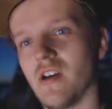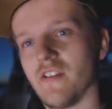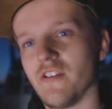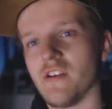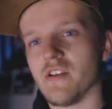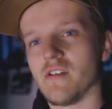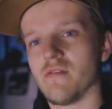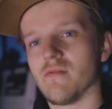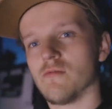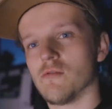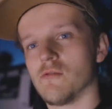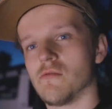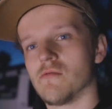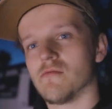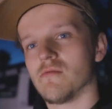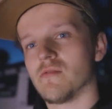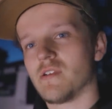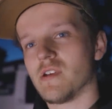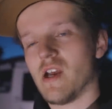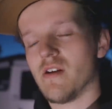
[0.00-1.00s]
I think
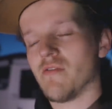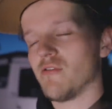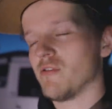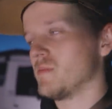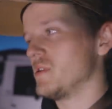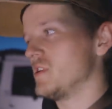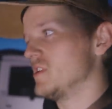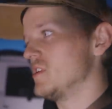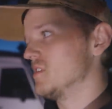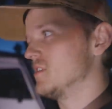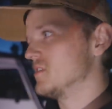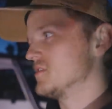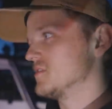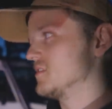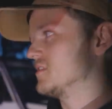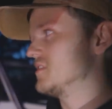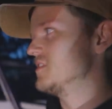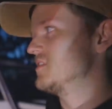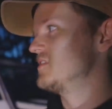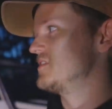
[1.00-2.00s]
we'll cut from here
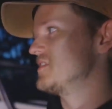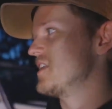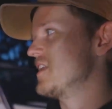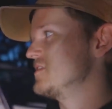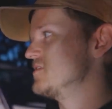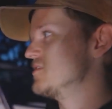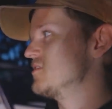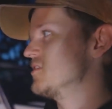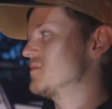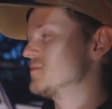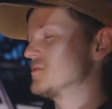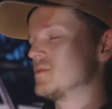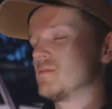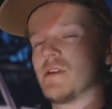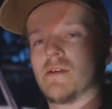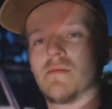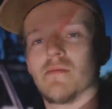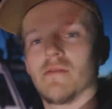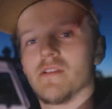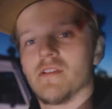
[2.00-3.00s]
into in the daytime so
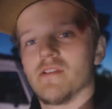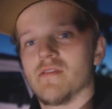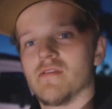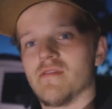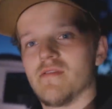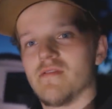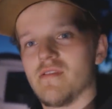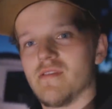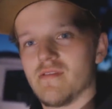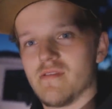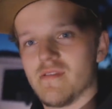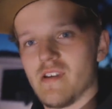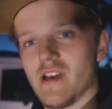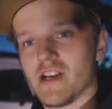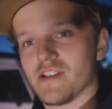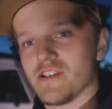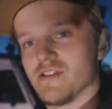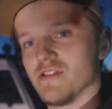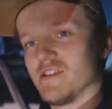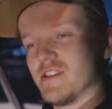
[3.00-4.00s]
people can
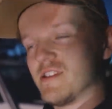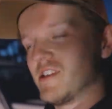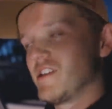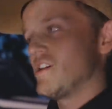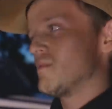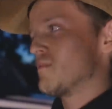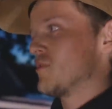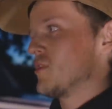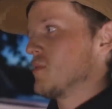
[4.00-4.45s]
actually see it